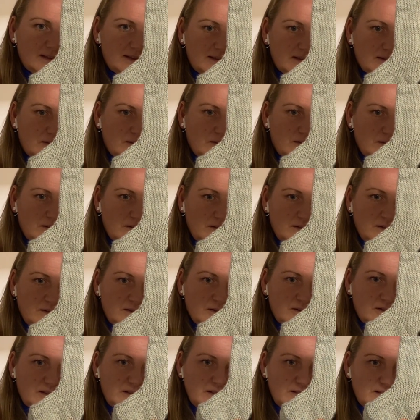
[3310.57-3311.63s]
it on
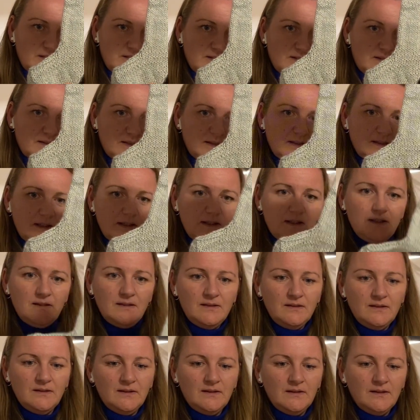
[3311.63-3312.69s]
yesterday
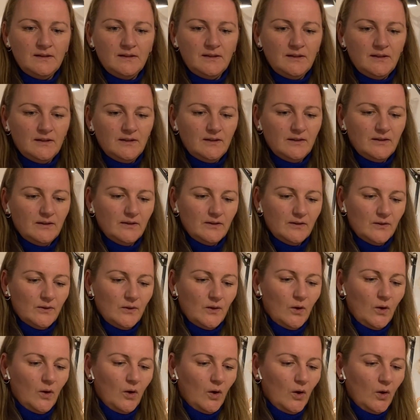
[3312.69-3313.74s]

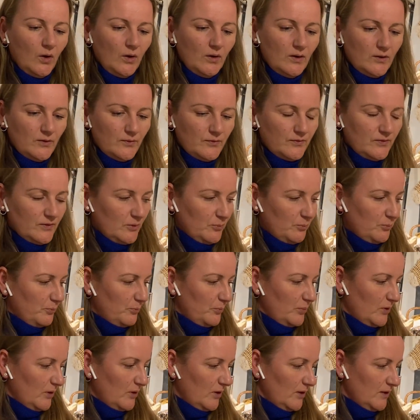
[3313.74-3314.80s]
all of the
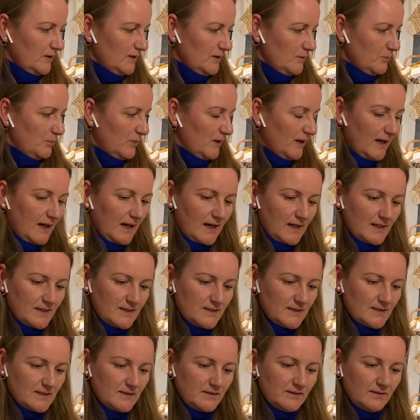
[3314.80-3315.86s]
body
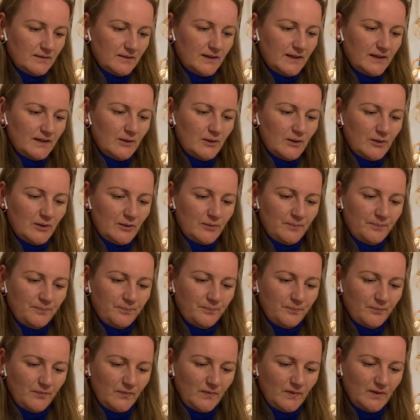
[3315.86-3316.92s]
parts are
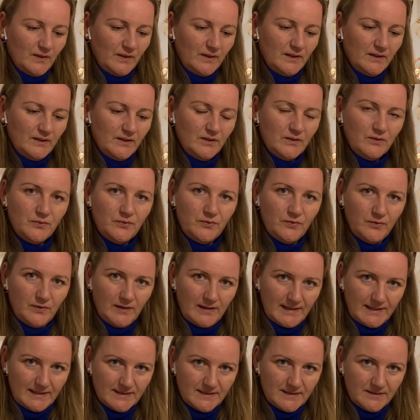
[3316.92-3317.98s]
knitted
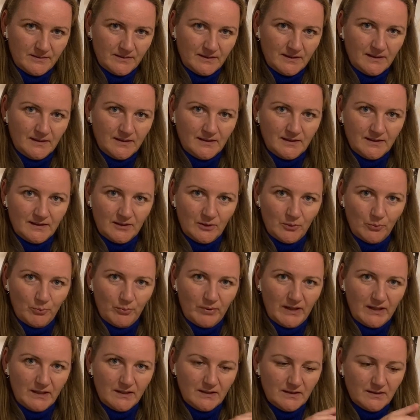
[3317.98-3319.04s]
flat,
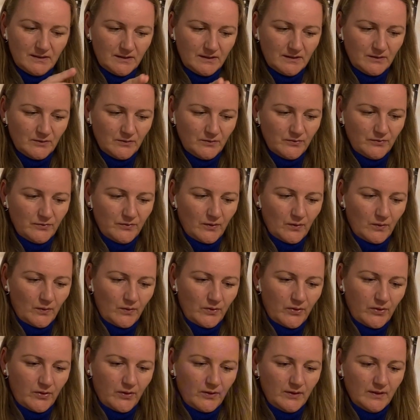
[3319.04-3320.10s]
back and
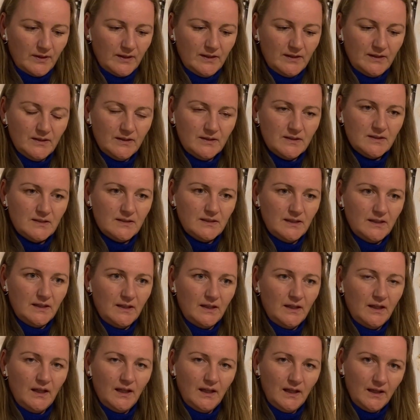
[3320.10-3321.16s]
forth, and it's a
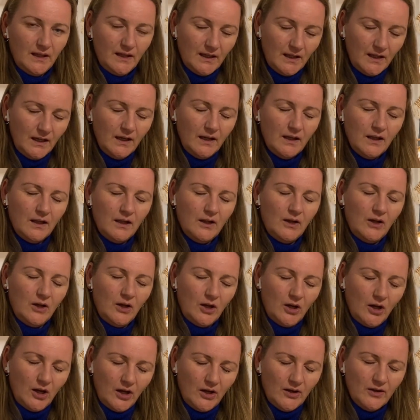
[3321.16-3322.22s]

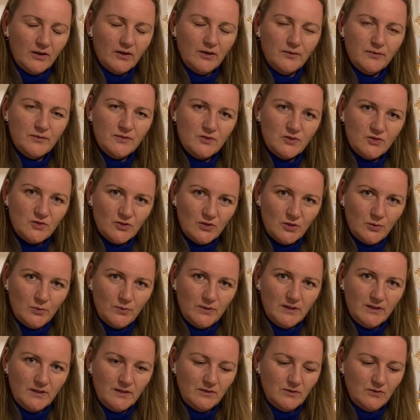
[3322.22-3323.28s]
lot of
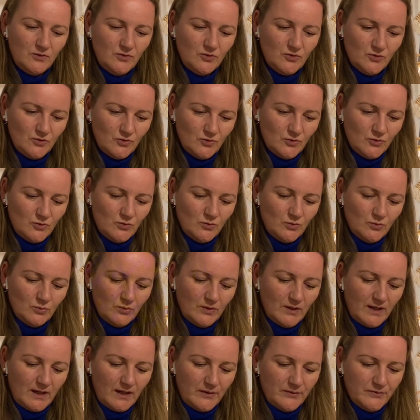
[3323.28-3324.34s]
sewing to do
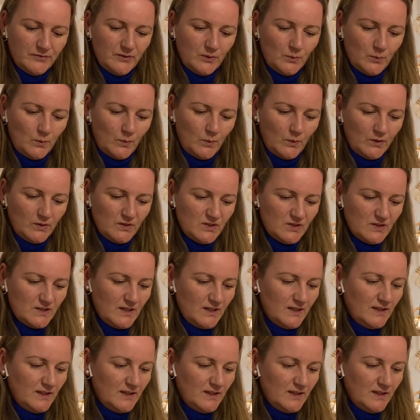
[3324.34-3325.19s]
afterwards.